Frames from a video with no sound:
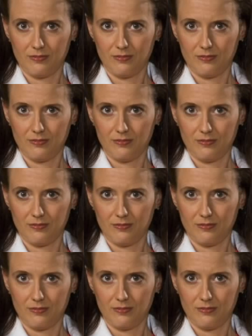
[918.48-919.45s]

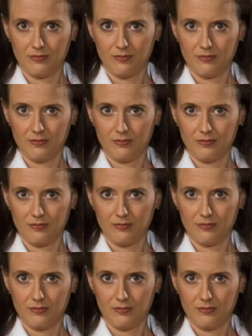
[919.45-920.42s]

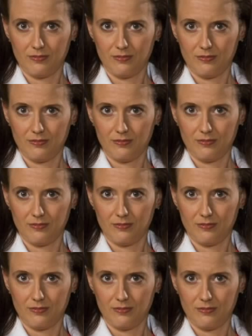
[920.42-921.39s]

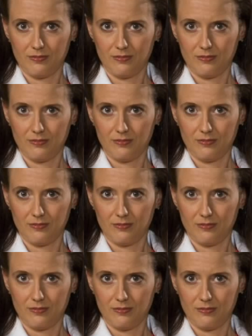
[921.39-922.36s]

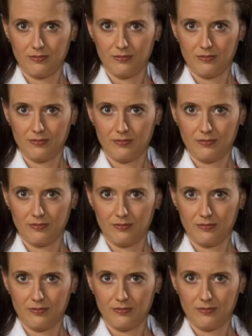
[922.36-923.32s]

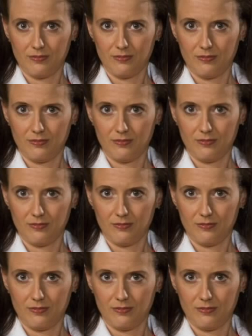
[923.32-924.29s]

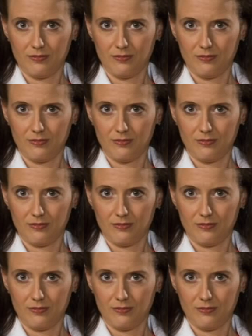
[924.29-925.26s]

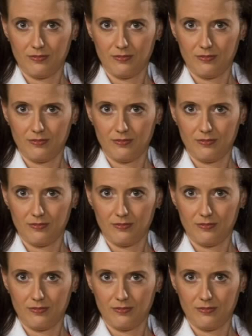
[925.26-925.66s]
This is a still picture; no speech is visible.